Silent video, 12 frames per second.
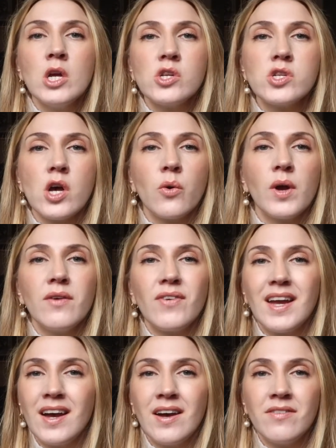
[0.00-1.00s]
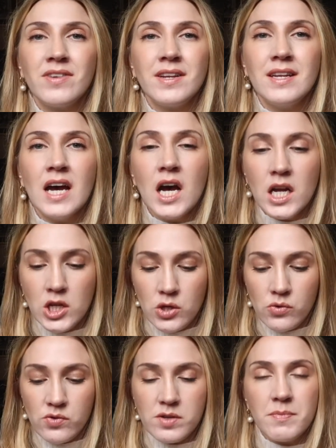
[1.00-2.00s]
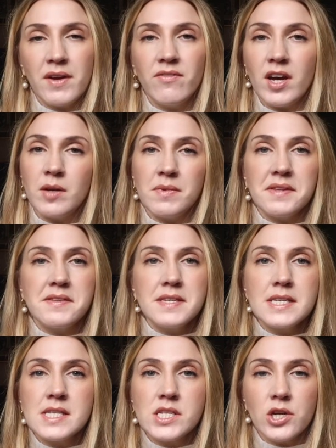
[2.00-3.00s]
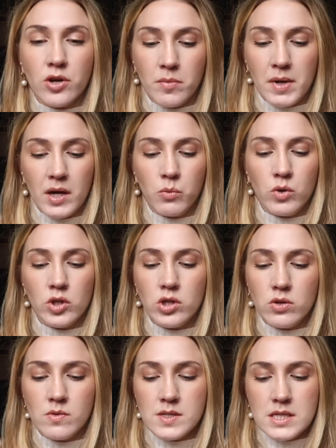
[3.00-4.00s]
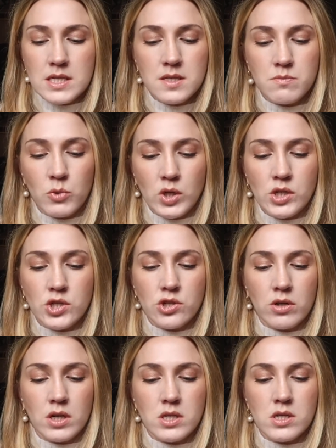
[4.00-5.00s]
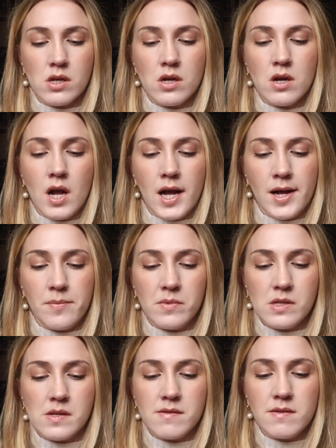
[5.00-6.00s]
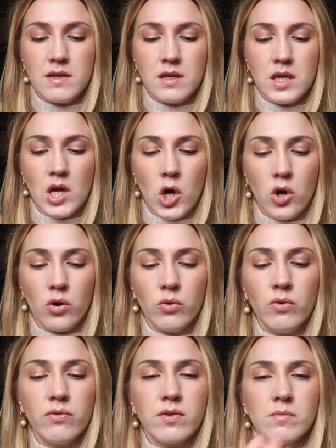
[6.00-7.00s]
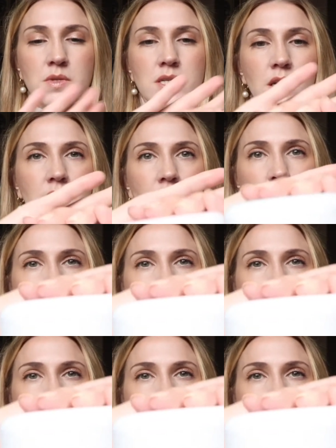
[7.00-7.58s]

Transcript: So if I have not used my vitamin C serum, I will use this moisturizer, the CEO from Sunday